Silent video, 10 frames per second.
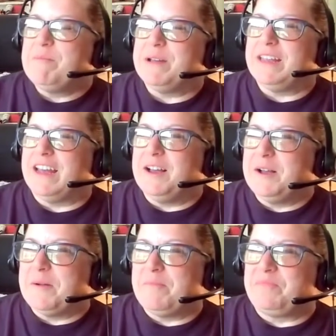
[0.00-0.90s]
But
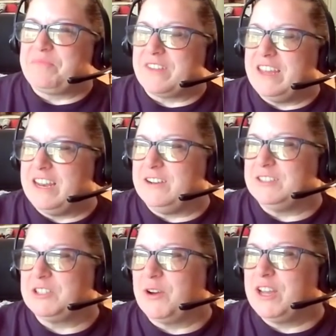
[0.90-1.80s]

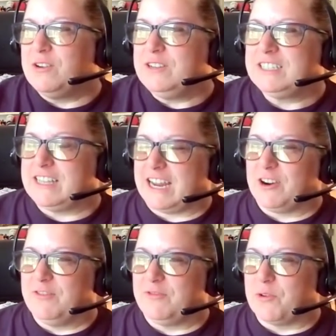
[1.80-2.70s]
so I go into the
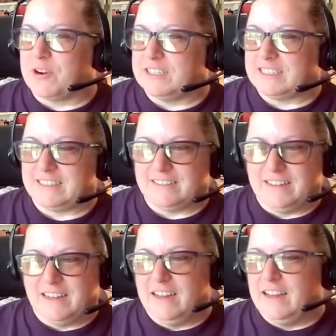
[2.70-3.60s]
Air Force,
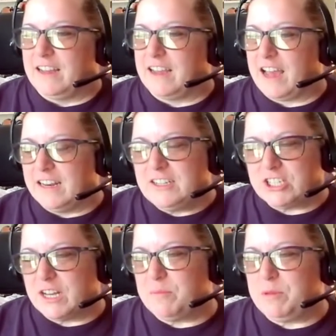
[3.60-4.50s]
kind of
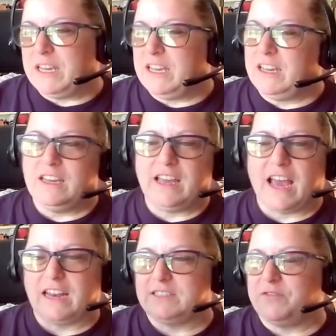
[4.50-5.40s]
chubby,
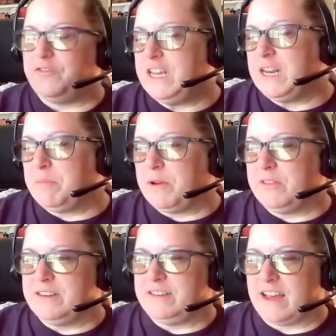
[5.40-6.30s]
had his feet up
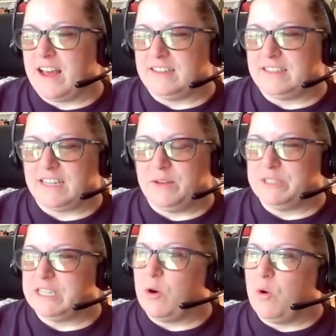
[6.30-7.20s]
on the desk. He
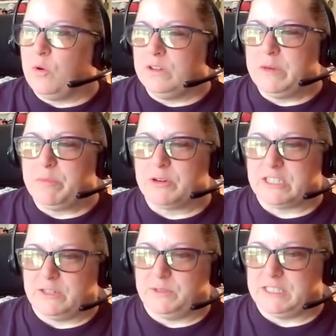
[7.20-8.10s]
was the only
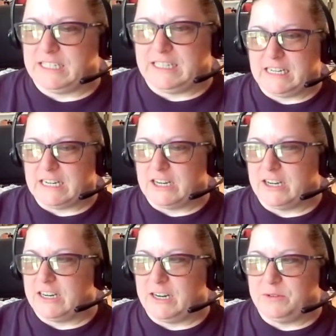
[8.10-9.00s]
person that was
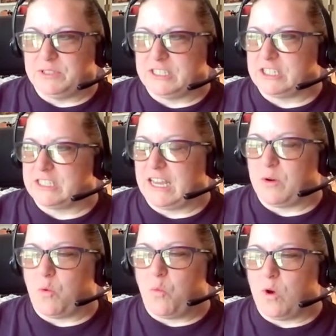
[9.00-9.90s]
there. It was just
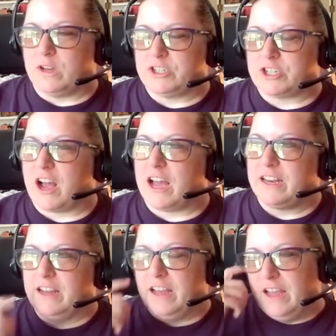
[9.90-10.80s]
like a one
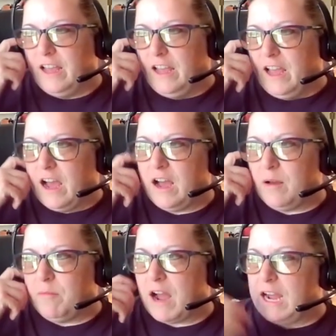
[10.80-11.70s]
shot.
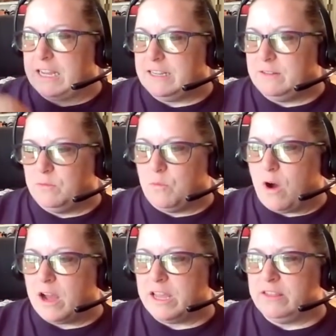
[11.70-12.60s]
I
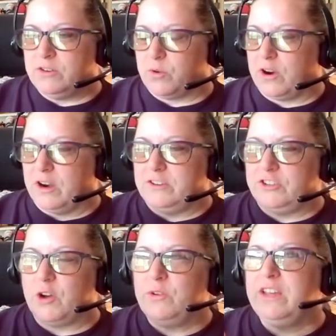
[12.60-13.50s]
walk in the door,
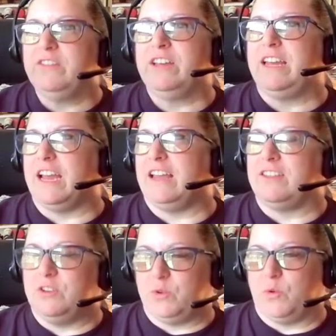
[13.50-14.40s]
don't even get
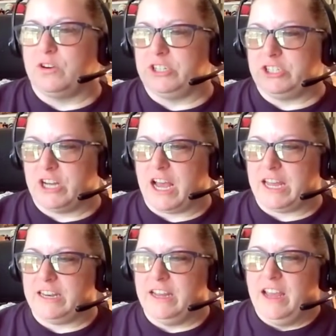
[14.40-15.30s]
the door
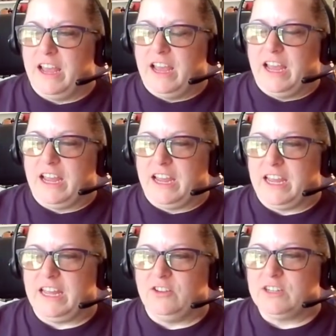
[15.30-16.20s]
shut.
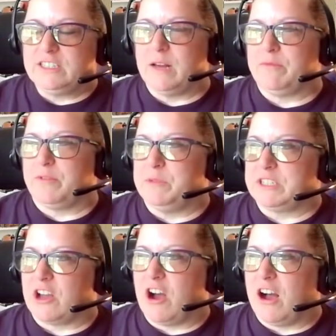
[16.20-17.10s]
He looks up from
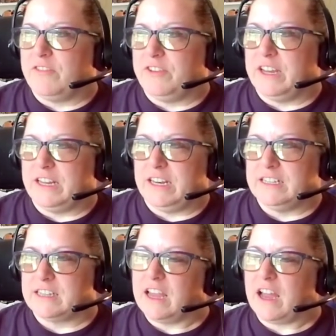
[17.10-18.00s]
his coffee and
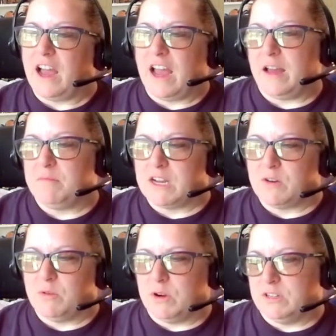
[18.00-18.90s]
he's like, I have my
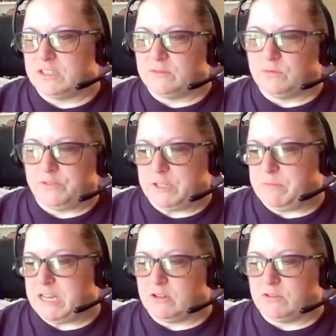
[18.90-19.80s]
quotas of
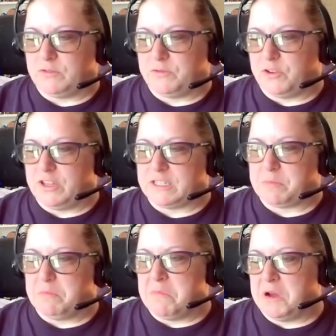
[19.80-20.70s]
females for
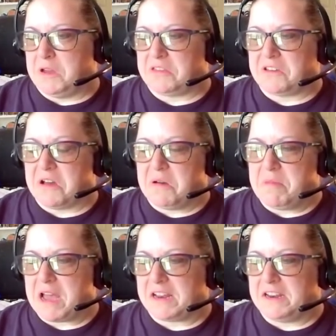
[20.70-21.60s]
this month. Come
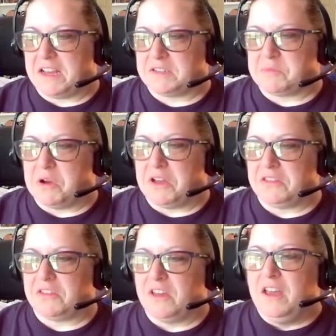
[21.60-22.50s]
back next
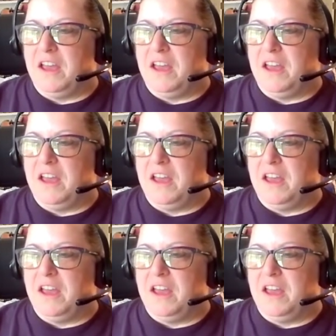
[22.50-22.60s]
month.